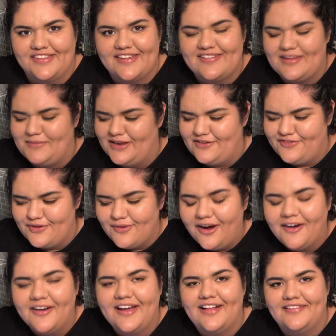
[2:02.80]
this. I mean, if you
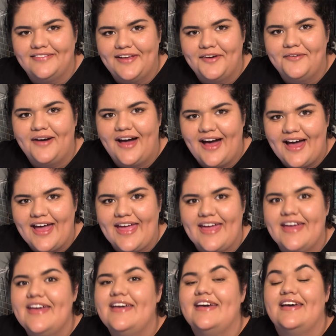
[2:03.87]
are, hello,
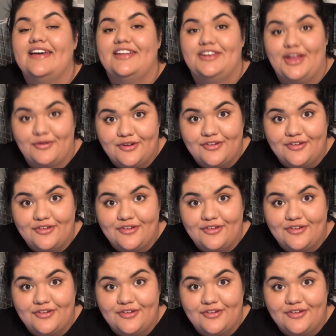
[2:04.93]
hi, no